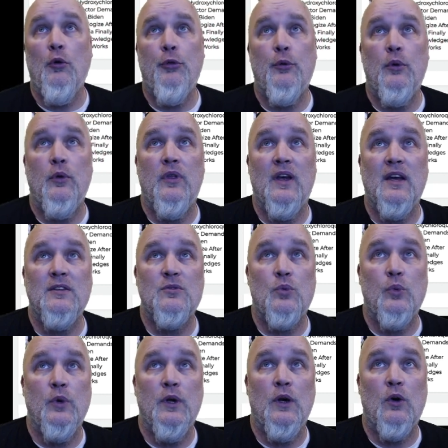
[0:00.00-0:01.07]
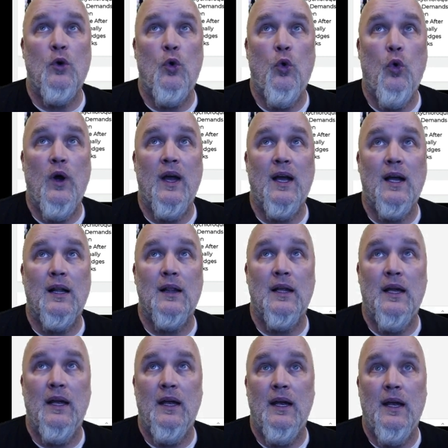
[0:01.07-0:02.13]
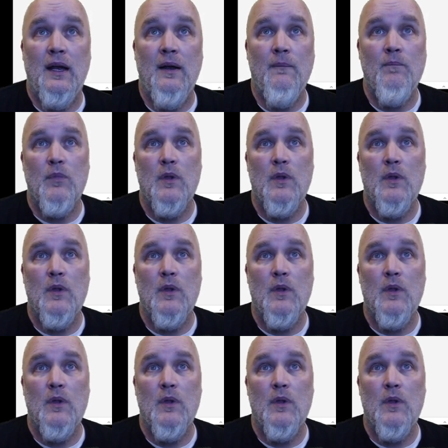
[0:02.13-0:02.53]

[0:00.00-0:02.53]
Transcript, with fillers: through this real quickly